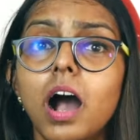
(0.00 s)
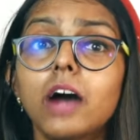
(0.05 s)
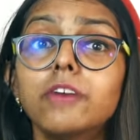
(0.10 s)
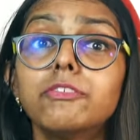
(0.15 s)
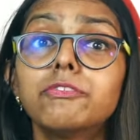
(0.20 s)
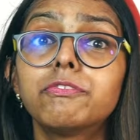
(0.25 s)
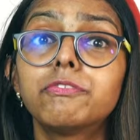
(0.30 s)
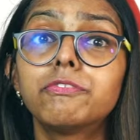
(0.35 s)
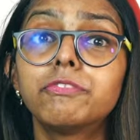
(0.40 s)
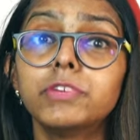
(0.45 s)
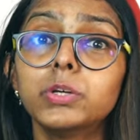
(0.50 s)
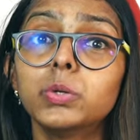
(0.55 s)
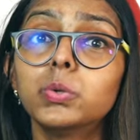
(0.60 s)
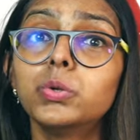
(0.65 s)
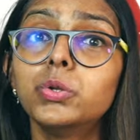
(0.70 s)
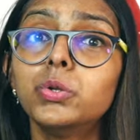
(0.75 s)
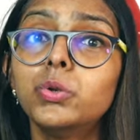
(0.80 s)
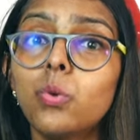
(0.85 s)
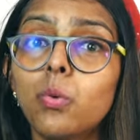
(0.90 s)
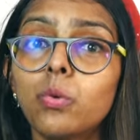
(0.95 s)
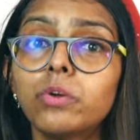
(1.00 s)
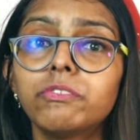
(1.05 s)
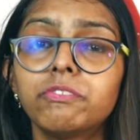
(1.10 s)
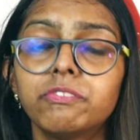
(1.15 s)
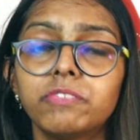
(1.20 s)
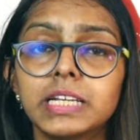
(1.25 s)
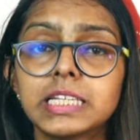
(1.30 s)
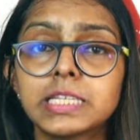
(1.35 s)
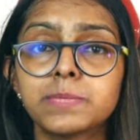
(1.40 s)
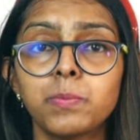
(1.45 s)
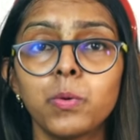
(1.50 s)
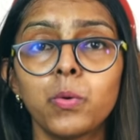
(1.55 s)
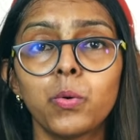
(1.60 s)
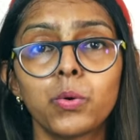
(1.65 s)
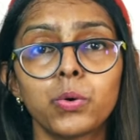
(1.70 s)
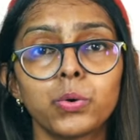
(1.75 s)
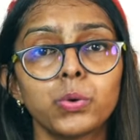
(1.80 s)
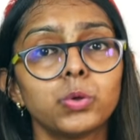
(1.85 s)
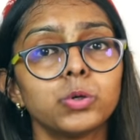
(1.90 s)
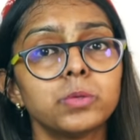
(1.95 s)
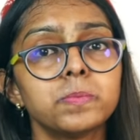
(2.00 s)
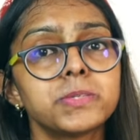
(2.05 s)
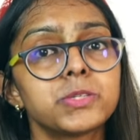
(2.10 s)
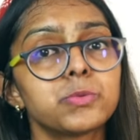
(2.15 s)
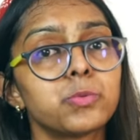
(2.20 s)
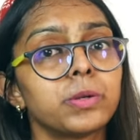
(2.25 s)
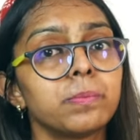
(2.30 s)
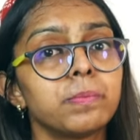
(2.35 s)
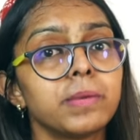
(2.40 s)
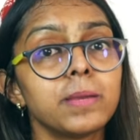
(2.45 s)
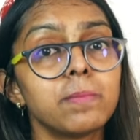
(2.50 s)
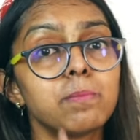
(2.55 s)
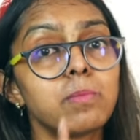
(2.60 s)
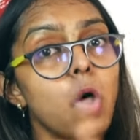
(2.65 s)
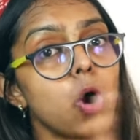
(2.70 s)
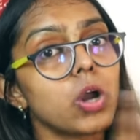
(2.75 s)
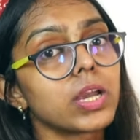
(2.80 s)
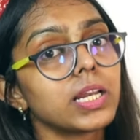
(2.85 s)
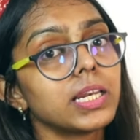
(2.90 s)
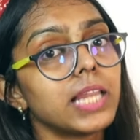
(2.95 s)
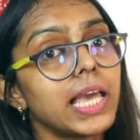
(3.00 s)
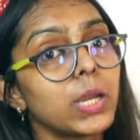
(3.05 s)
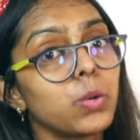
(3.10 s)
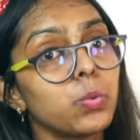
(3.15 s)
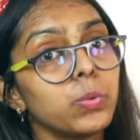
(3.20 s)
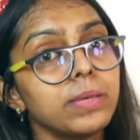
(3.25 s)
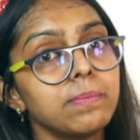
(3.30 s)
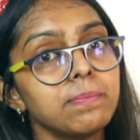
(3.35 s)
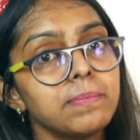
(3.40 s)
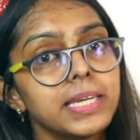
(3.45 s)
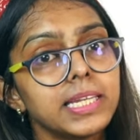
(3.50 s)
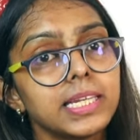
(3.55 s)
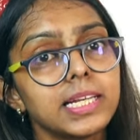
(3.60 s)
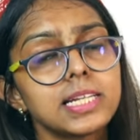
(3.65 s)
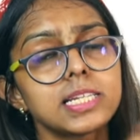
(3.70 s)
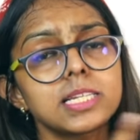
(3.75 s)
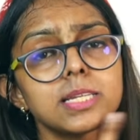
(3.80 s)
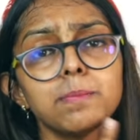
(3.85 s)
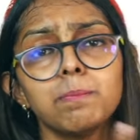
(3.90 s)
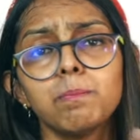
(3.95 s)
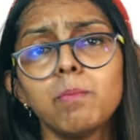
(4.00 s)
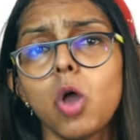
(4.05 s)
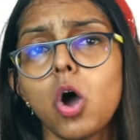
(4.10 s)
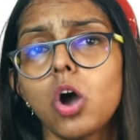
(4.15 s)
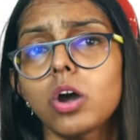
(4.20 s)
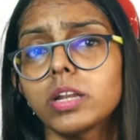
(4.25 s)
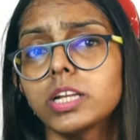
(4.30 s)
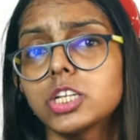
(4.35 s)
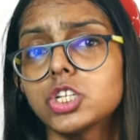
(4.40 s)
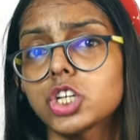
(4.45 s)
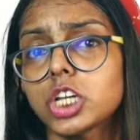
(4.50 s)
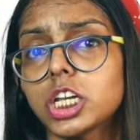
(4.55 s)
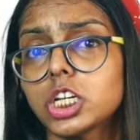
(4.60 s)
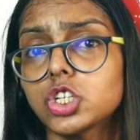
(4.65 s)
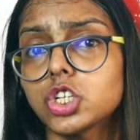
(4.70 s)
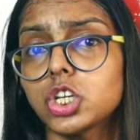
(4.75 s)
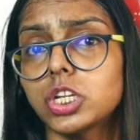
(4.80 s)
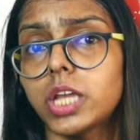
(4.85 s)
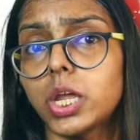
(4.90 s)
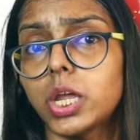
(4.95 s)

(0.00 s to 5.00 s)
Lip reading: A few known Facebook groups would be Blogging Like We Mean It, Blogger Education